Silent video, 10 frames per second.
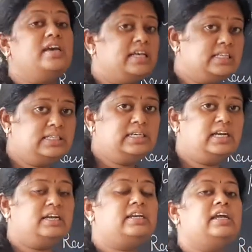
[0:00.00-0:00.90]

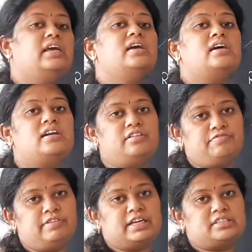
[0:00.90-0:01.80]
incident ray,
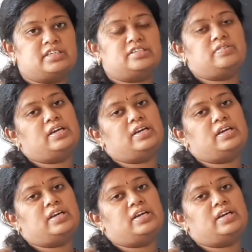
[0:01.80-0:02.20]
reflected